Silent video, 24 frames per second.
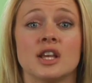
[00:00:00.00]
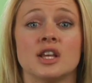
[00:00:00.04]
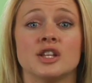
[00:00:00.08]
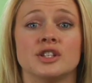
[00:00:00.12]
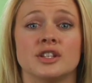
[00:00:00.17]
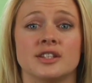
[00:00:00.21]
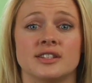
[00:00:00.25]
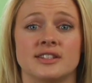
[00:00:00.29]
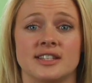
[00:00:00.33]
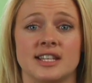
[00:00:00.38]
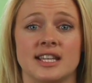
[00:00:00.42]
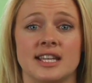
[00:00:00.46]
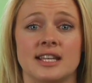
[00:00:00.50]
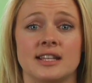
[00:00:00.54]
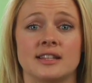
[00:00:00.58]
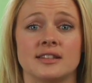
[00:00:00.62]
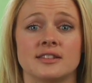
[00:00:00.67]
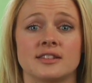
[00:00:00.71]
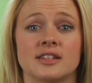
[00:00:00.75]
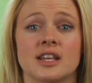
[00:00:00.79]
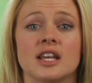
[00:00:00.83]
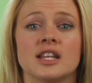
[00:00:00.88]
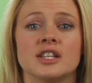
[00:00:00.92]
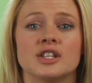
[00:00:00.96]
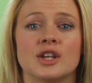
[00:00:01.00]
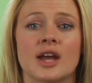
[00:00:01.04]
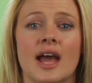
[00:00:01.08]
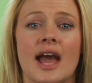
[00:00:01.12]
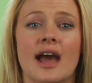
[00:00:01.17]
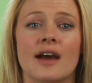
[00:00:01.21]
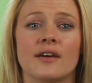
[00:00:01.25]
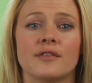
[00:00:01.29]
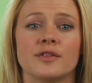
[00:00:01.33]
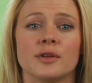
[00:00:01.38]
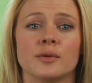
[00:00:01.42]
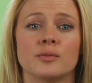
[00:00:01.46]
to scenes to
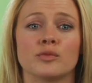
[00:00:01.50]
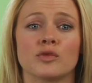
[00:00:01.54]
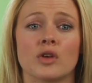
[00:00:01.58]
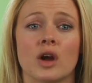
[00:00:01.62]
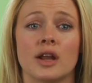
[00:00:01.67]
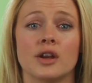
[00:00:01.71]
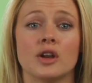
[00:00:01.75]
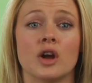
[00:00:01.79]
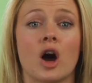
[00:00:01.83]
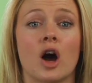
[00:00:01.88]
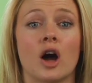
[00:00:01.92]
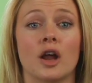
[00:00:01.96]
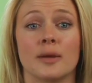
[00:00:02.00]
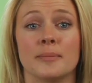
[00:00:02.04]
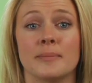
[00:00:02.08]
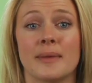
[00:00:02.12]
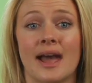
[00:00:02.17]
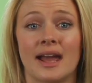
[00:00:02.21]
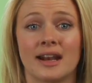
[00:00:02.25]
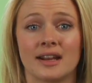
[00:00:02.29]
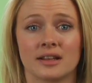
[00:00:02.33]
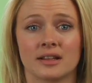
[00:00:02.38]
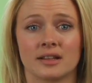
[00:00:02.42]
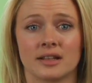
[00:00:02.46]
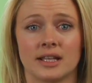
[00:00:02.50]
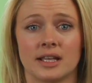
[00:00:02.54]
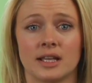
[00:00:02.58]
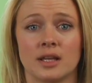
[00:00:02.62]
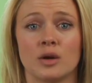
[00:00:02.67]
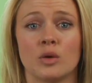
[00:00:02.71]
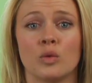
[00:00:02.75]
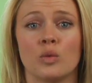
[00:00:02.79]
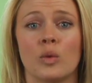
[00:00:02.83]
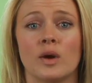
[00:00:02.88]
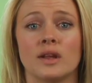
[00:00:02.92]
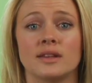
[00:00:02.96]
have them run
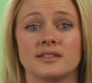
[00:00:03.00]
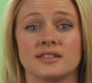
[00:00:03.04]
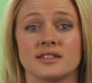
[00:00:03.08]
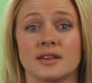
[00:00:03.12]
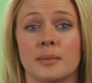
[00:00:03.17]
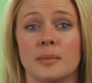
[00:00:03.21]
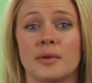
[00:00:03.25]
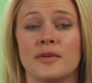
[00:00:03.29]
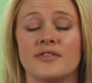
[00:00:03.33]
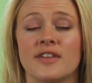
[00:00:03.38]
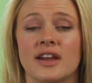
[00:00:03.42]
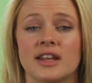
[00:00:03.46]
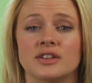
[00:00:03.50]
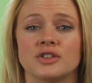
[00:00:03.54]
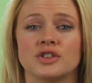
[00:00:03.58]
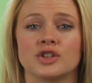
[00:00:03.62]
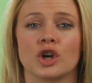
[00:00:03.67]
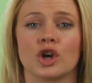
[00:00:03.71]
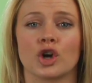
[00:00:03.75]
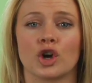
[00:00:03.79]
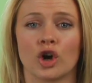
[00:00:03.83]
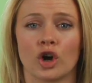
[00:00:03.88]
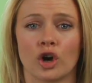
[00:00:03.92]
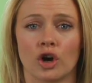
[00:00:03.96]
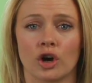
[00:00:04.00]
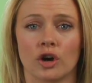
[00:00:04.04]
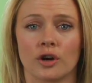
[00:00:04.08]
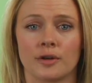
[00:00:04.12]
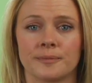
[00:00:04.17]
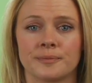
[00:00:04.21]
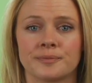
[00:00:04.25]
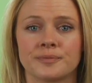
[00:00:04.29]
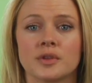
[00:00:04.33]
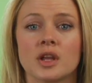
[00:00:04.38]
automatically when some events occur.